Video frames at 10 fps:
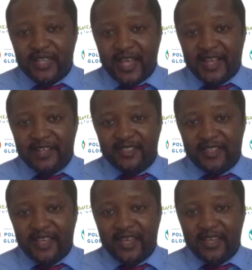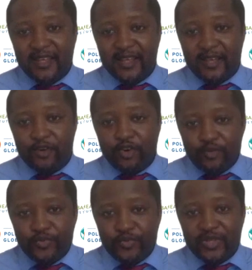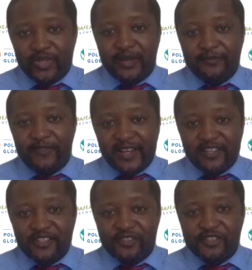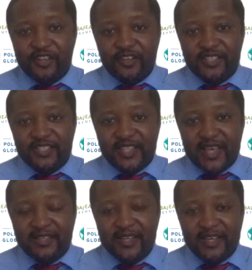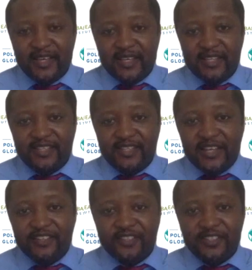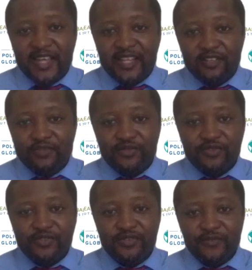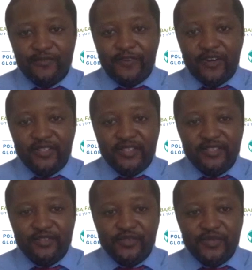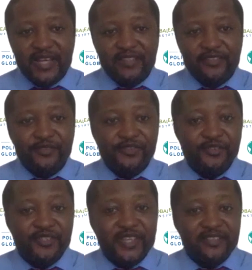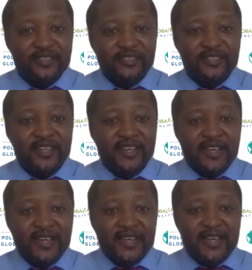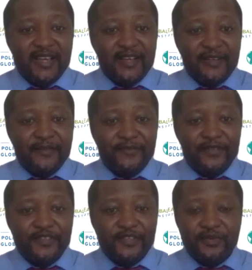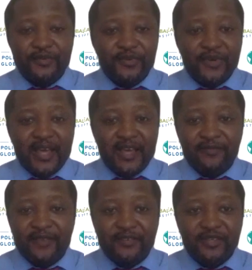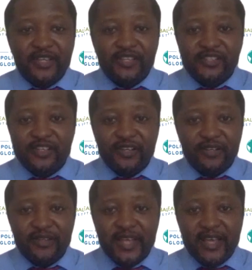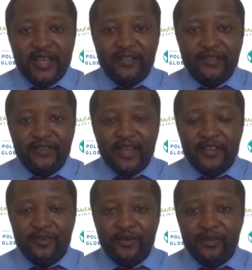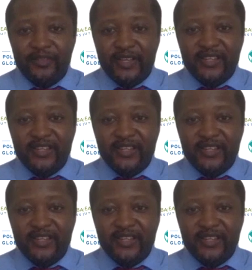as they cope with financial shocks is that the sectors that lose funds usually are the social sectors. So you have education, health, and all. They